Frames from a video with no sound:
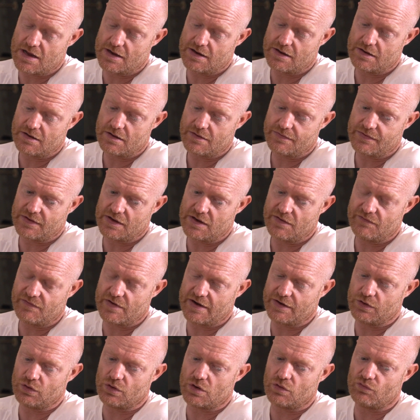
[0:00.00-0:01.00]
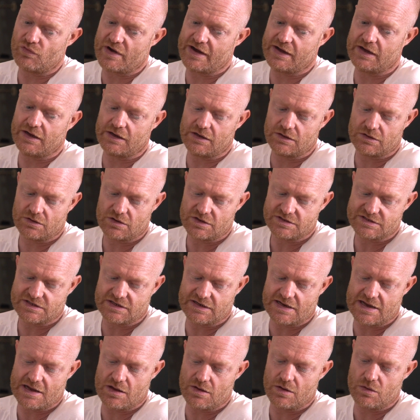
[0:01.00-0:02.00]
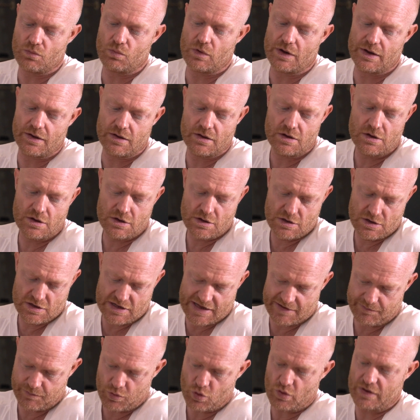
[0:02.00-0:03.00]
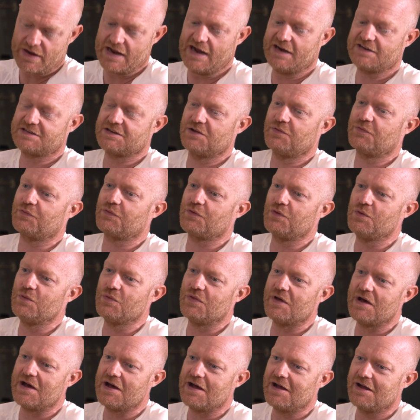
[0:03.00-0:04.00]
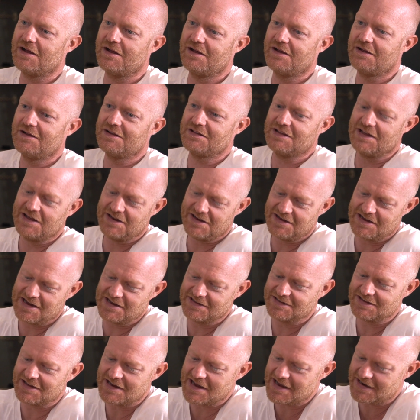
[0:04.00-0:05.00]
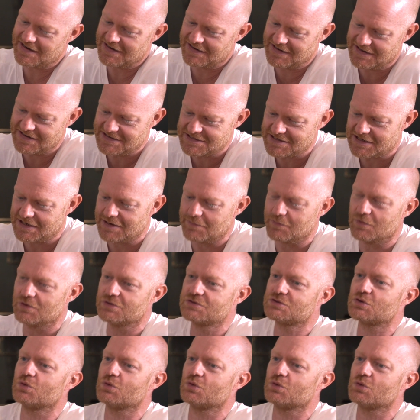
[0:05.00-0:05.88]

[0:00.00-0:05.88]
then I think they're very good at recognising now that when they put an actor through that, at the end of that, they need to give them a